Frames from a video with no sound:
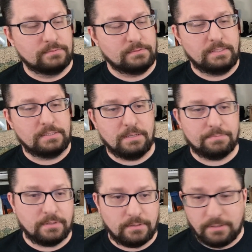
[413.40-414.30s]
At least
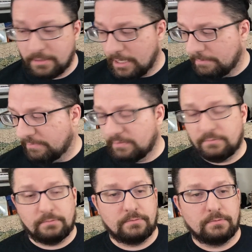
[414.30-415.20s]
something good came of it.
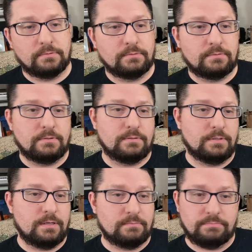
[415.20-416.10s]

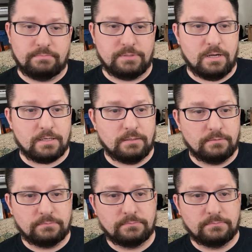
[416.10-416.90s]
They're talking.